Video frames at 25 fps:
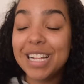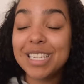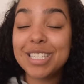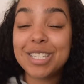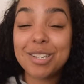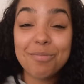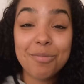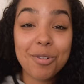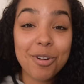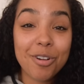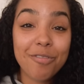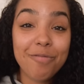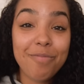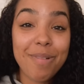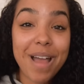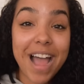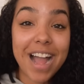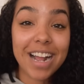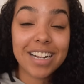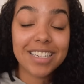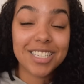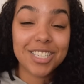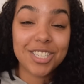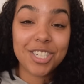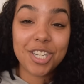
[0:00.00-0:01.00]
to move
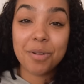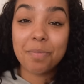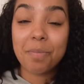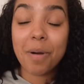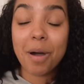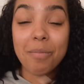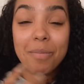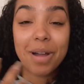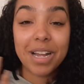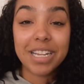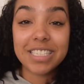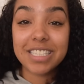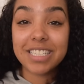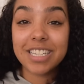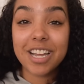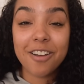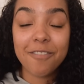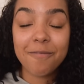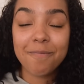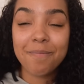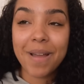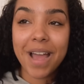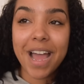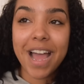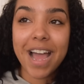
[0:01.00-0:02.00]
back, to ship all my
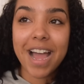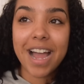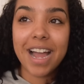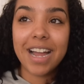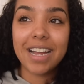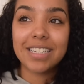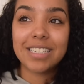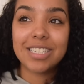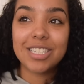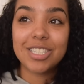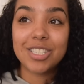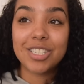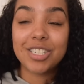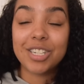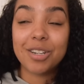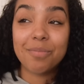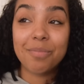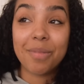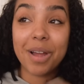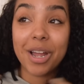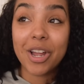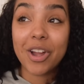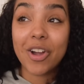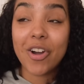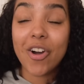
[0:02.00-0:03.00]
stuff back, to ship
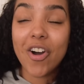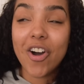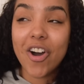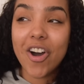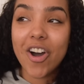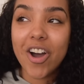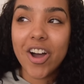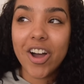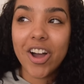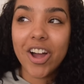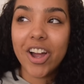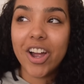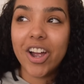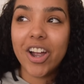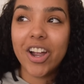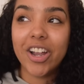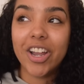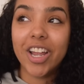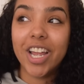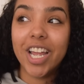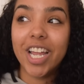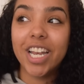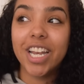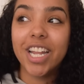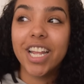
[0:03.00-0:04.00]
my car
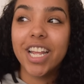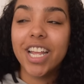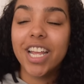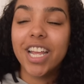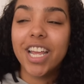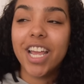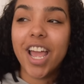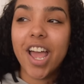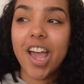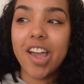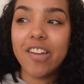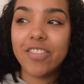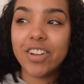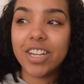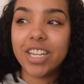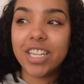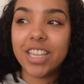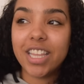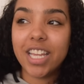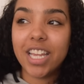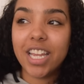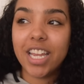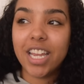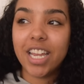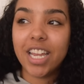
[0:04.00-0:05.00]
and
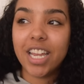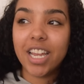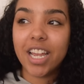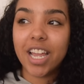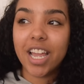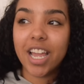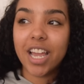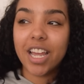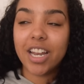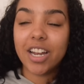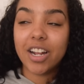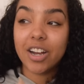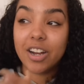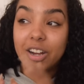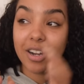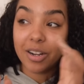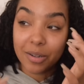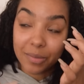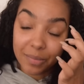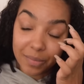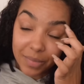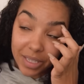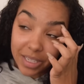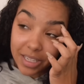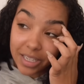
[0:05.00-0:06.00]
everything. And
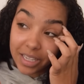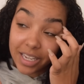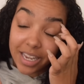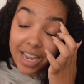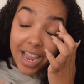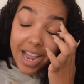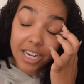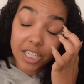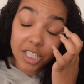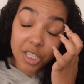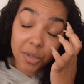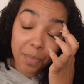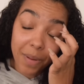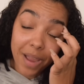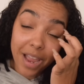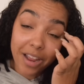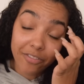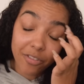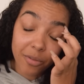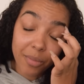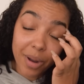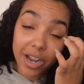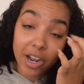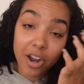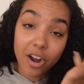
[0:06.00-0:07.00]
um, he actually paid
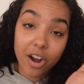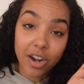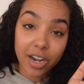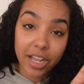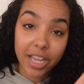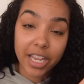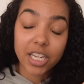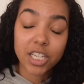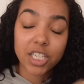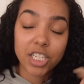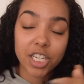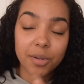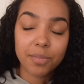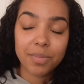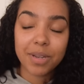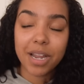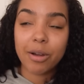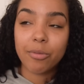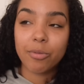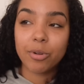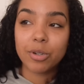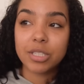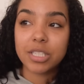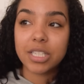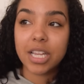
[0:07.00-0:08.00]
for my car to get shipped,
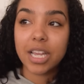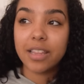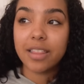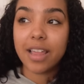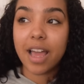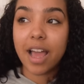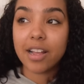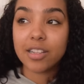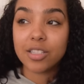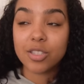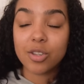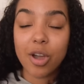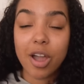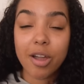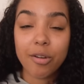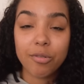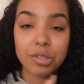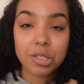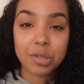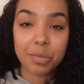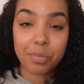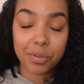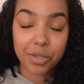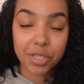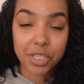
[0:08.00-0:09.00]
I will say that. So I
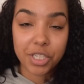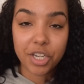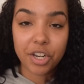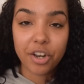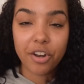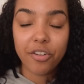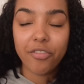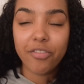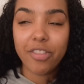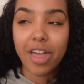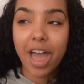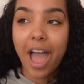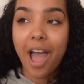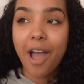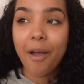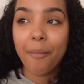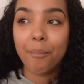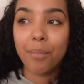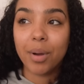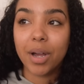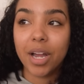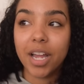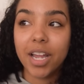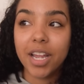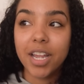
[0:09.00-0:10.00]
was appreciative of that.
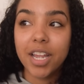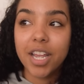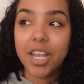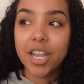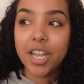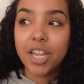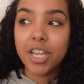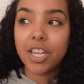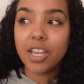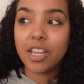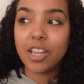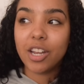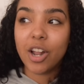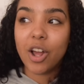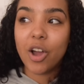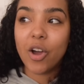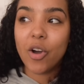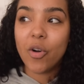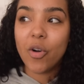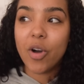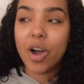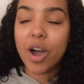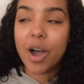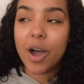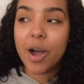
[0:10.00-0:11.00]
But, you
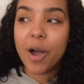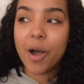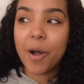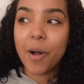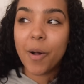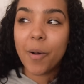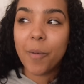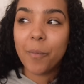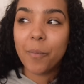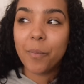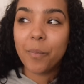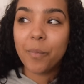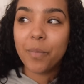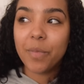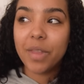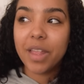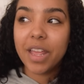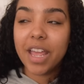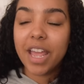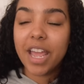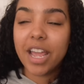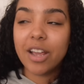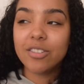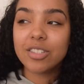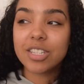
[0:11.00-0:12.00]
know, um,
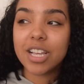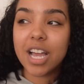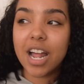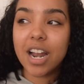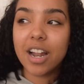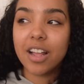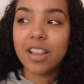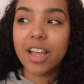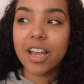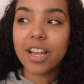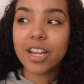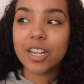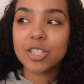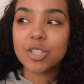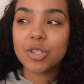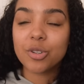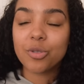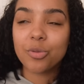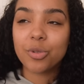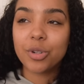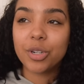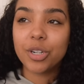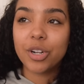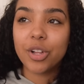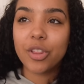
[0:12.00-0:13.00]
it was kind of like a
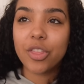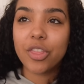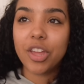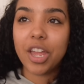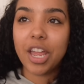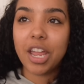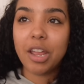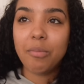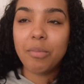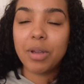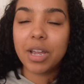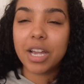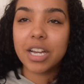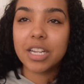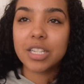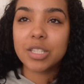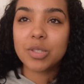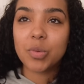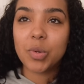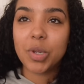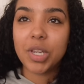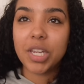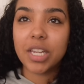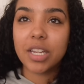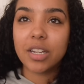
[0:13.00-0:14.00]
surreal thing
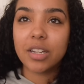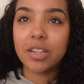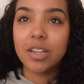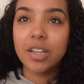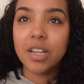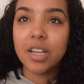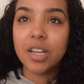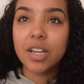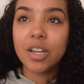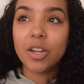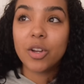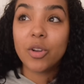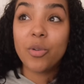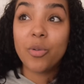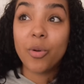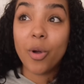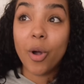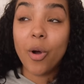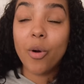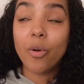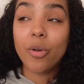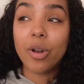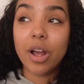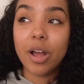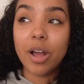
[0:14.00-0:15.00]
because we had grown